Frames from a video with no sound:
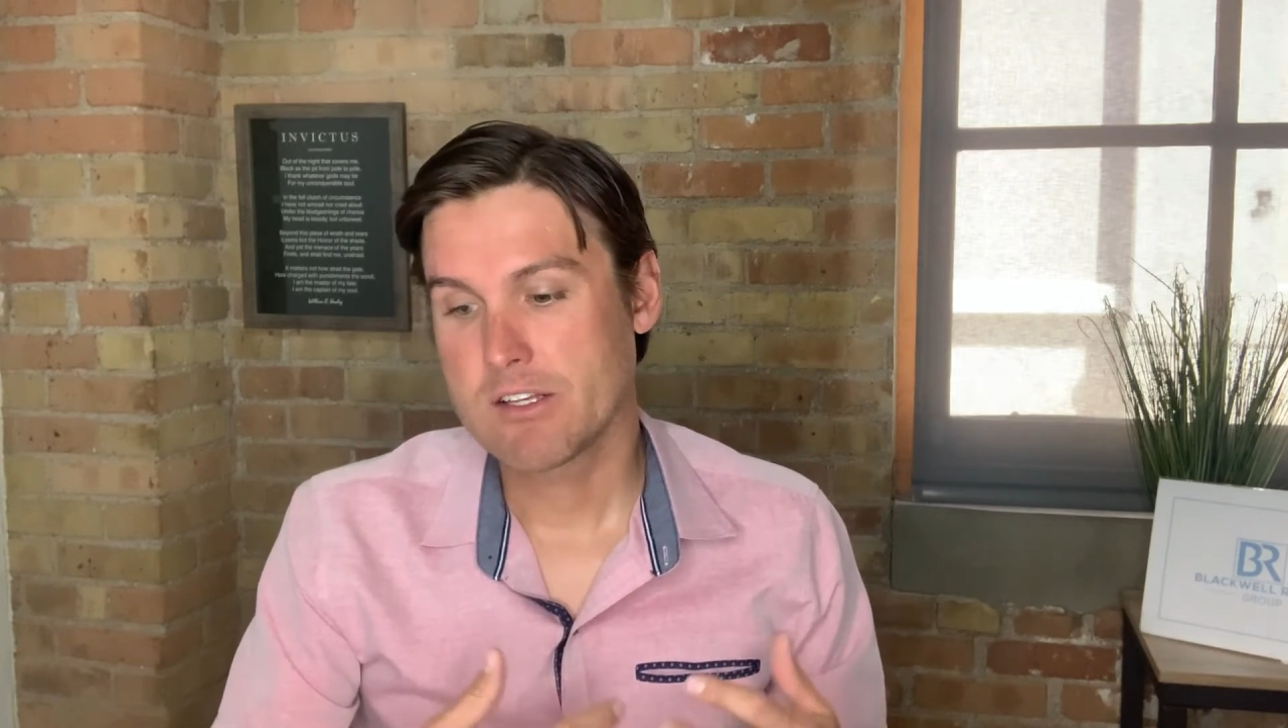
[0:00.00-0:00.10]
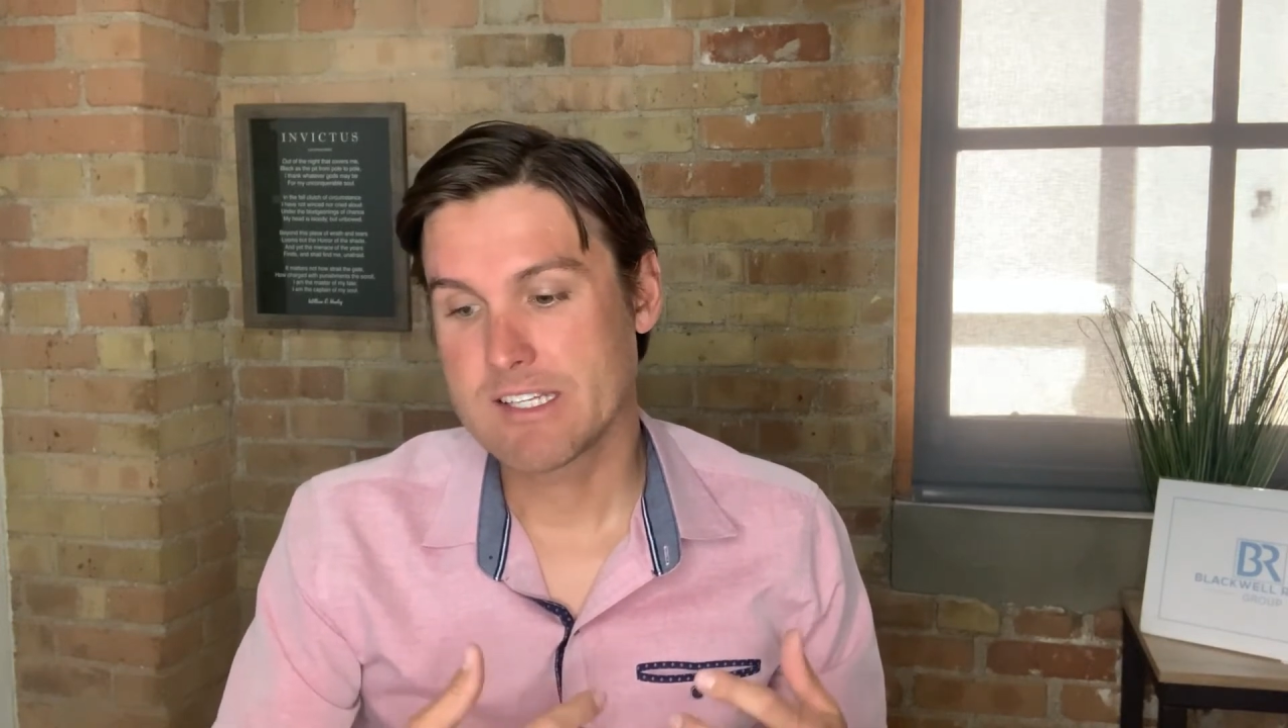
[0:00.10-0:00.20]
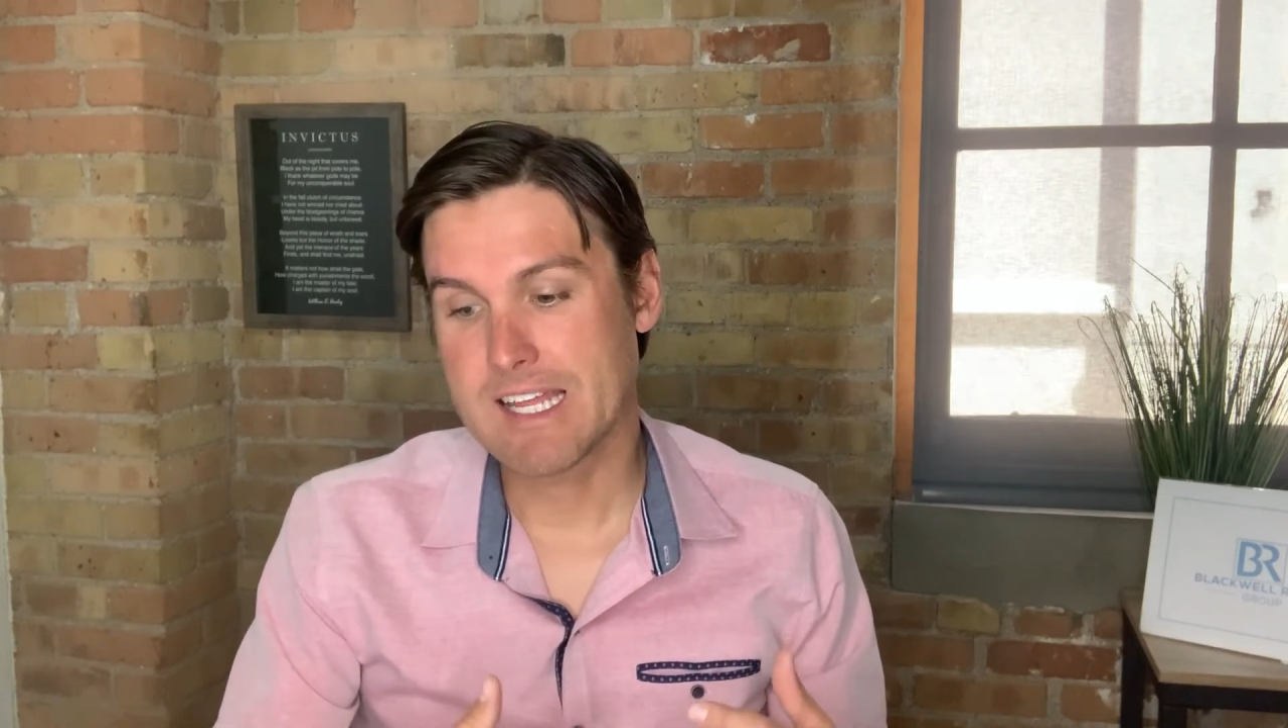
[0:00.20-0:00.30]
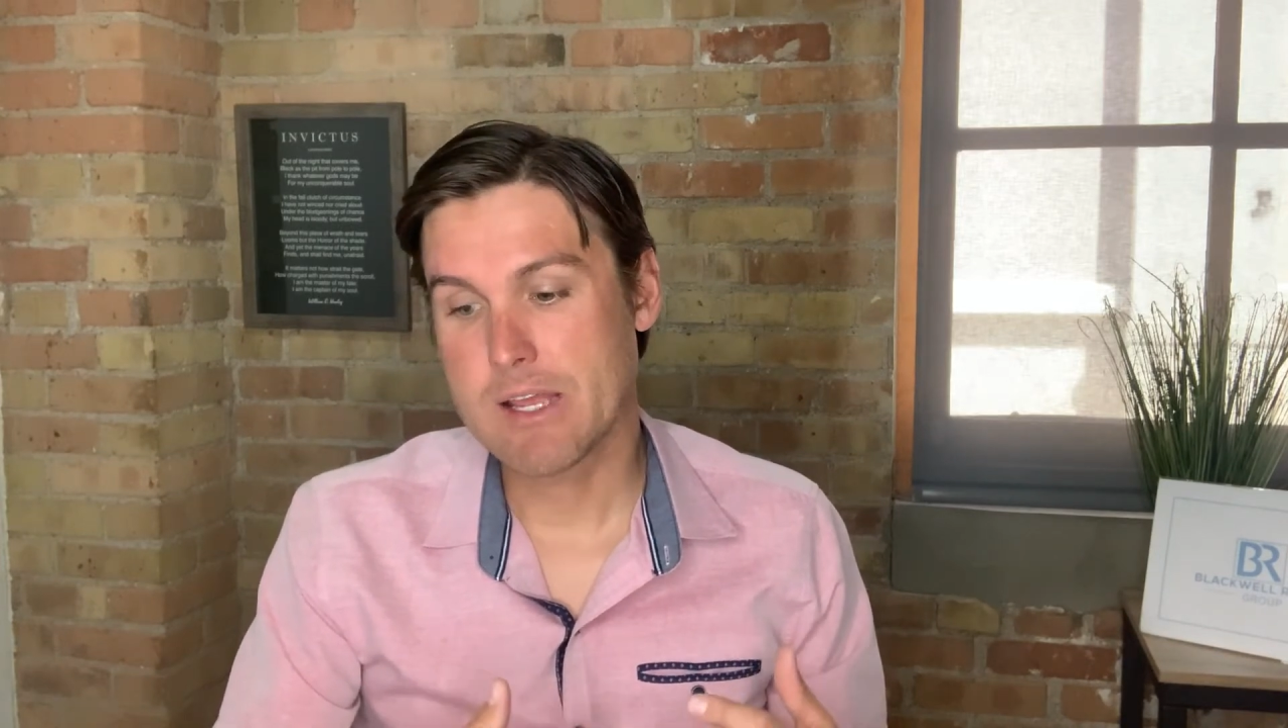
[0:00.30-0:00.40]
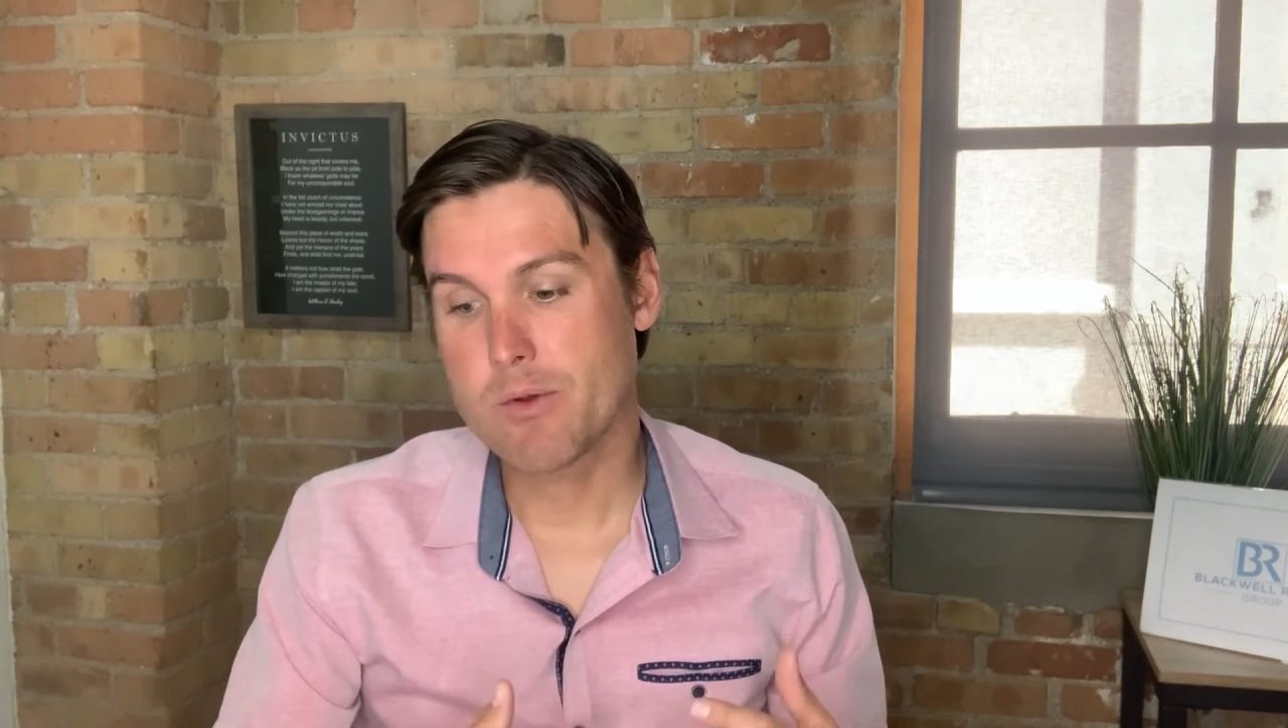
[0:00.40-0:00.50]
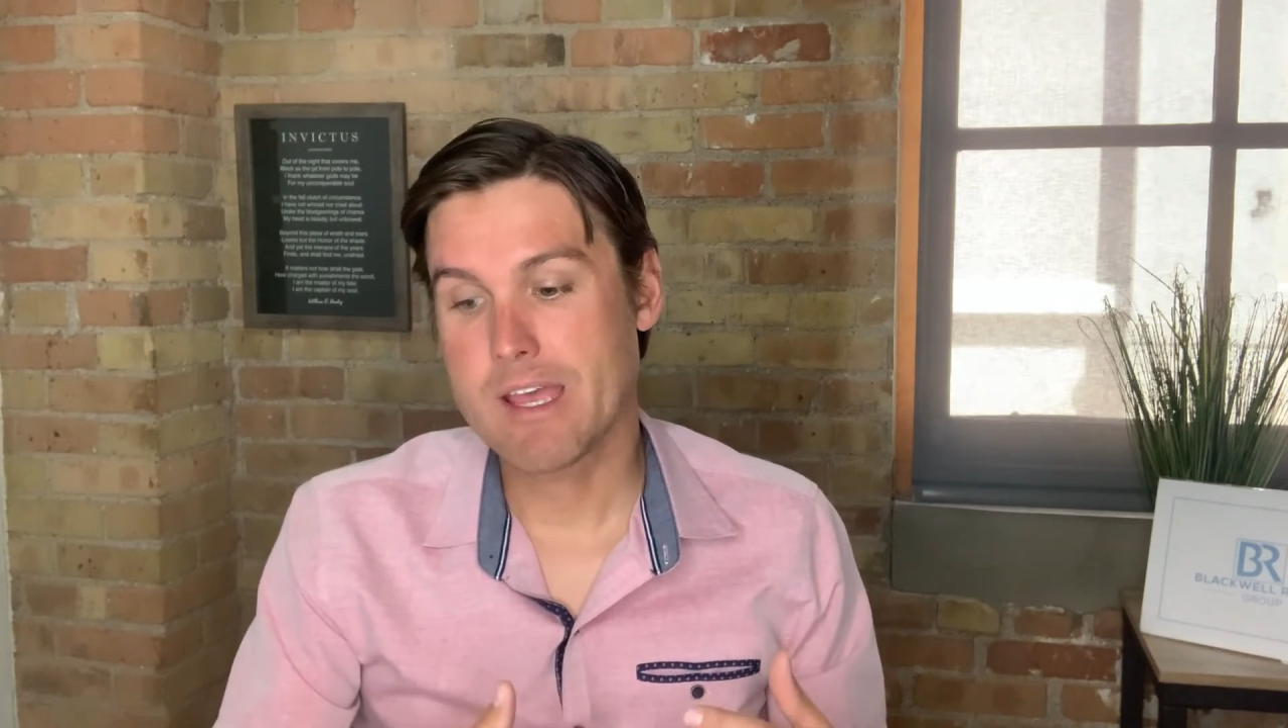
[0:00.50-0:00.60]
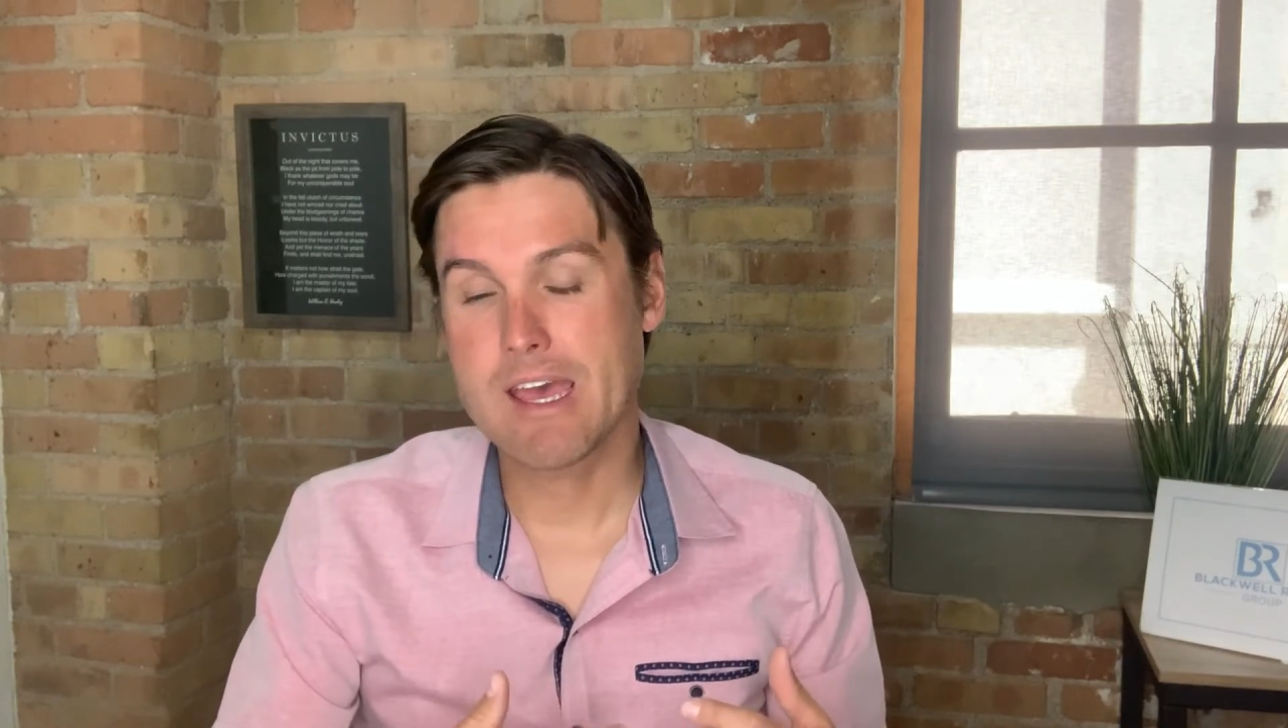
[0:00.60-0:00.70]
Today we